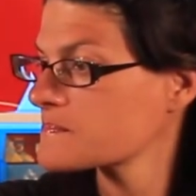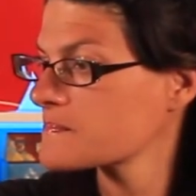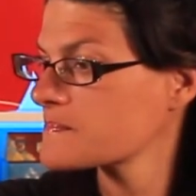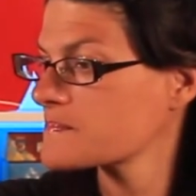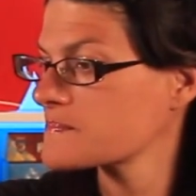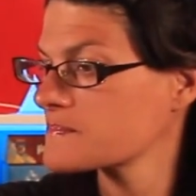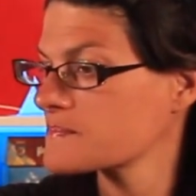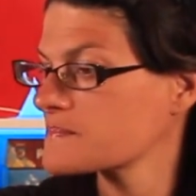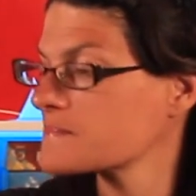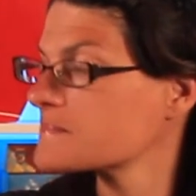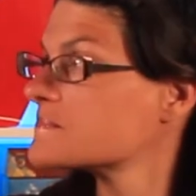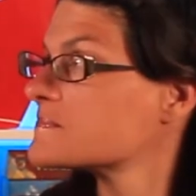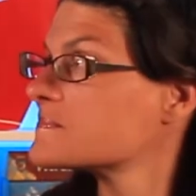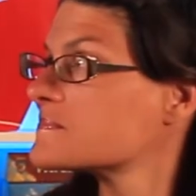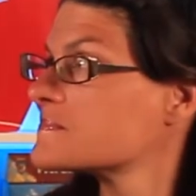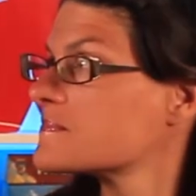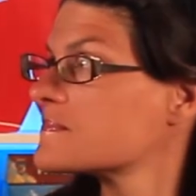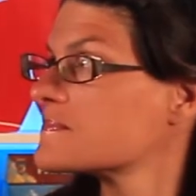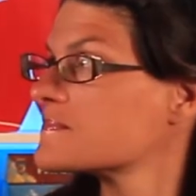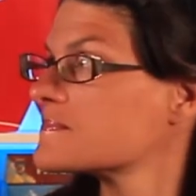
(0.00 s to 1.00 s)

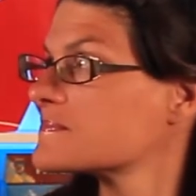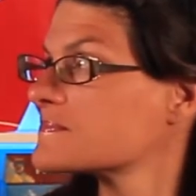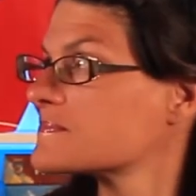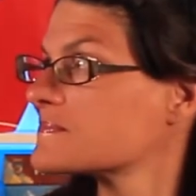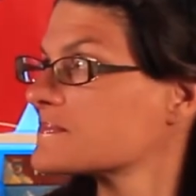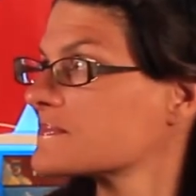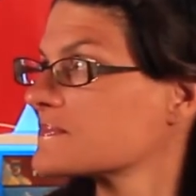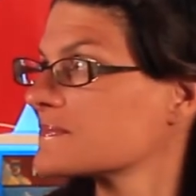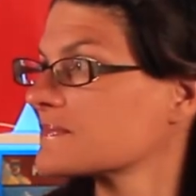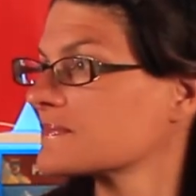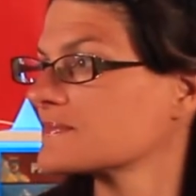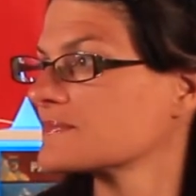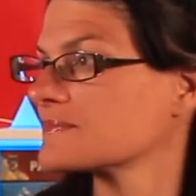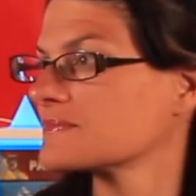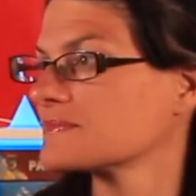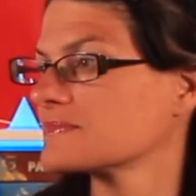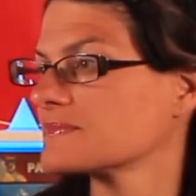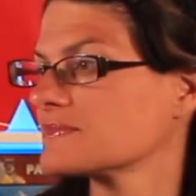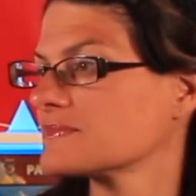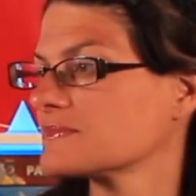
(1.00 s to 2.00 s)

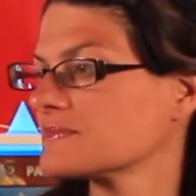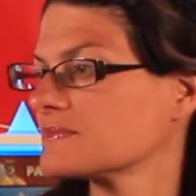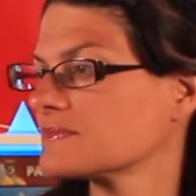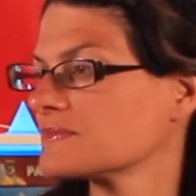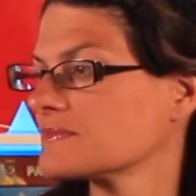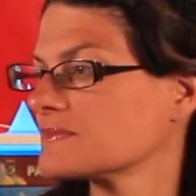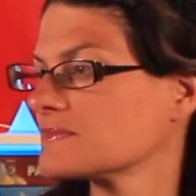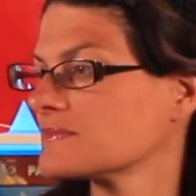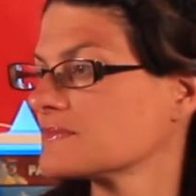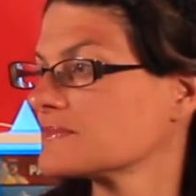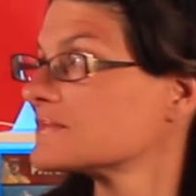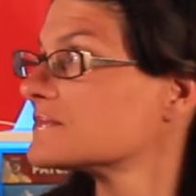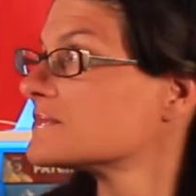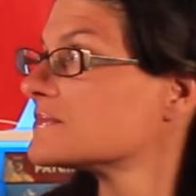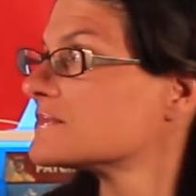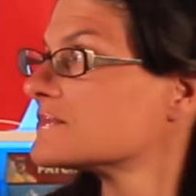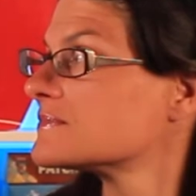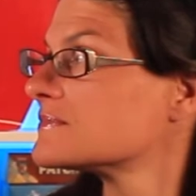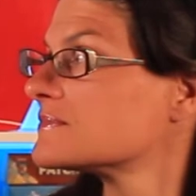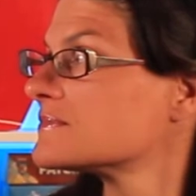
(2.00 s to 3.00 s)

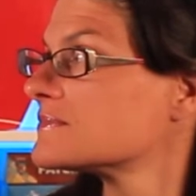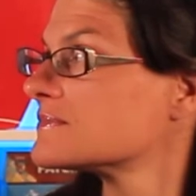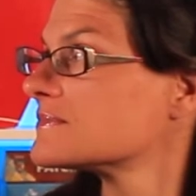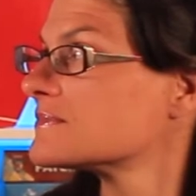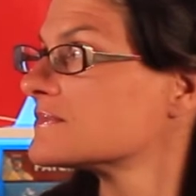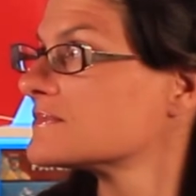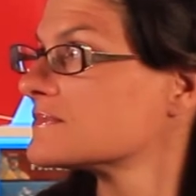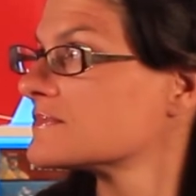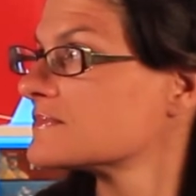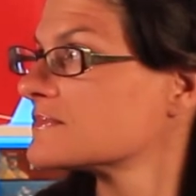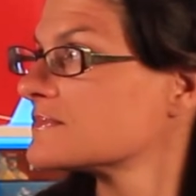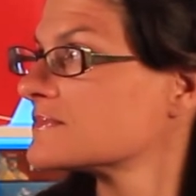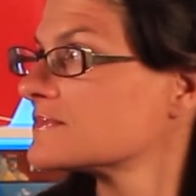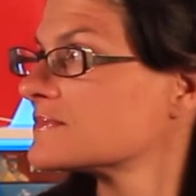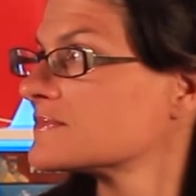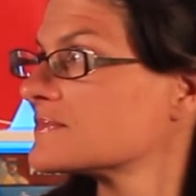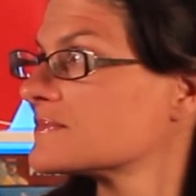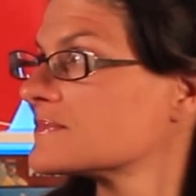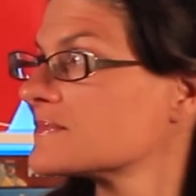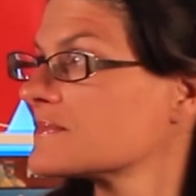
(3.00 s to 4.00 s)

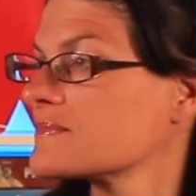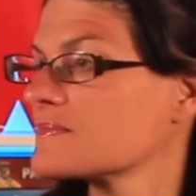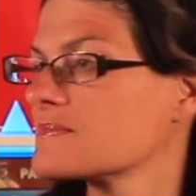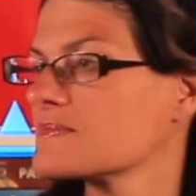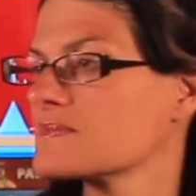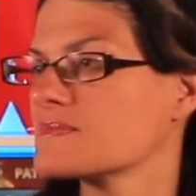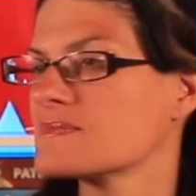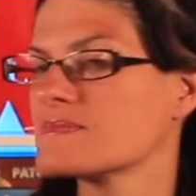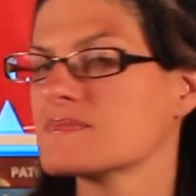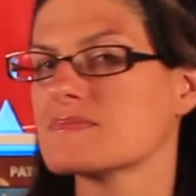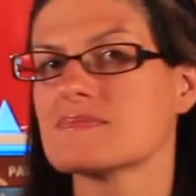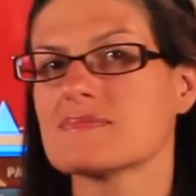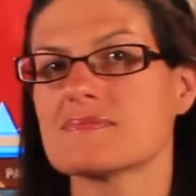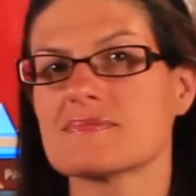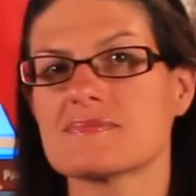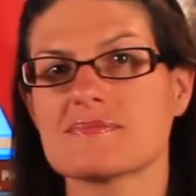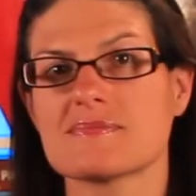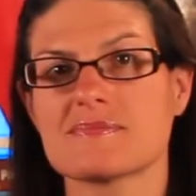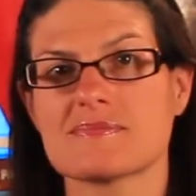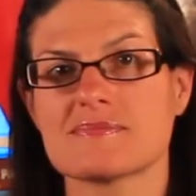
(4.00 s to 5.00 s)

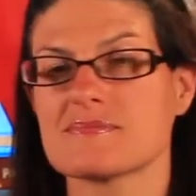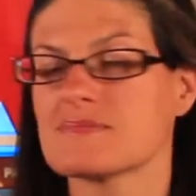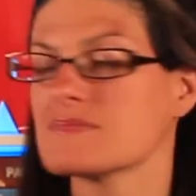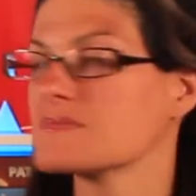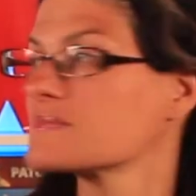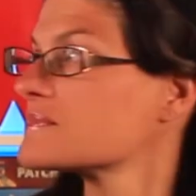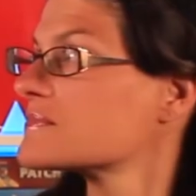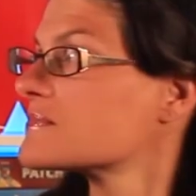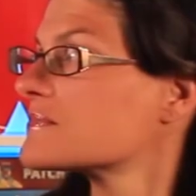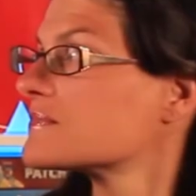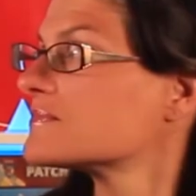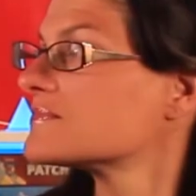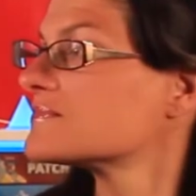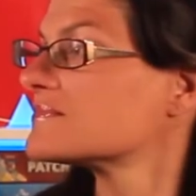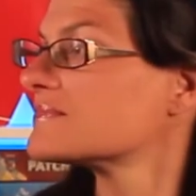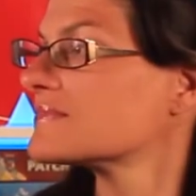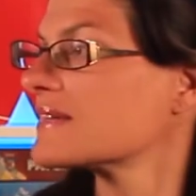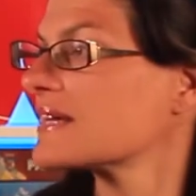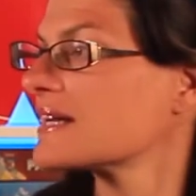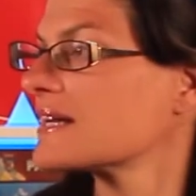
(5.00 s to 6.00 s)
The person shown says nothing.